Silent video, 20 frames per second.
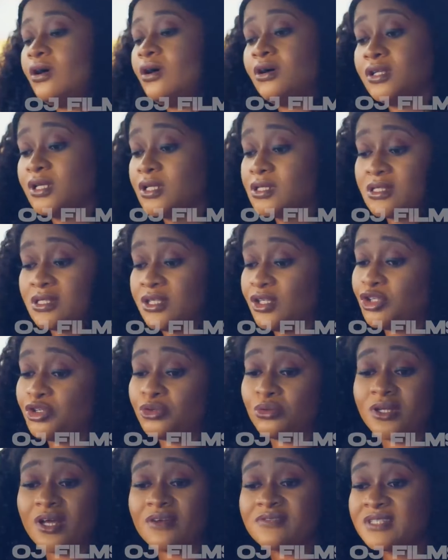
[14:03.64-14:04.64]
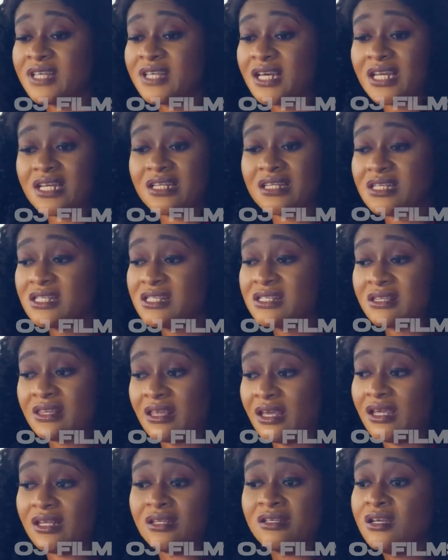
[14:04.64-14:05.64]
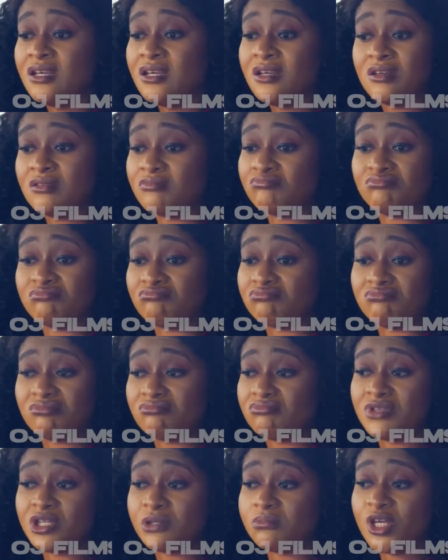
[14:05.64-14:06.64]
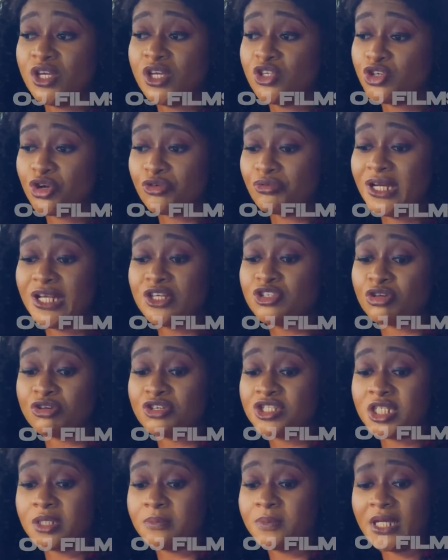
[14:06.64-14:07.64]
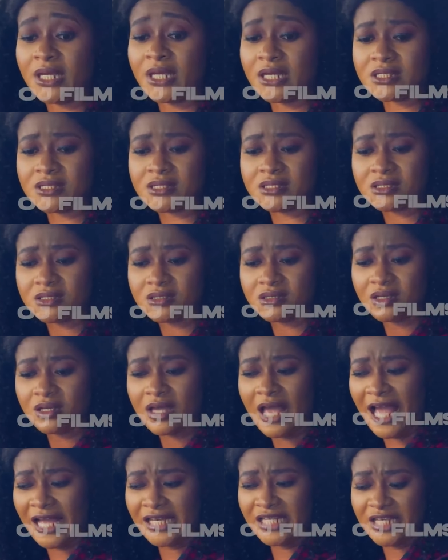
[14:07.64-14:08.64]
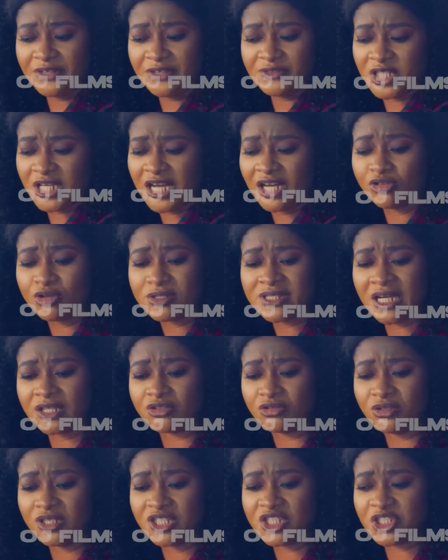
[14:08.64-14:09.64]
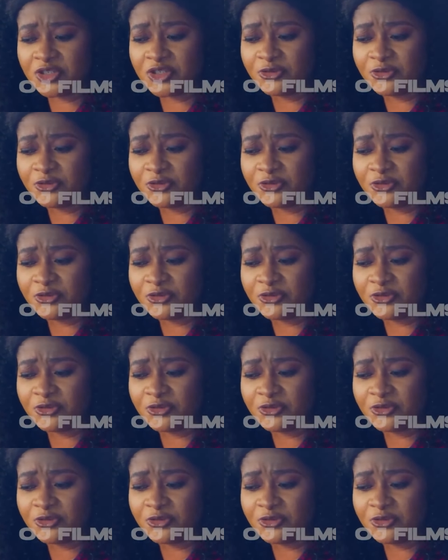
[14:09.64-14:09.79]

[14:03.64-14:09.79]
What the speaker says: Honestly, you would have started this thing in your relationship days. And if she cannot handle it,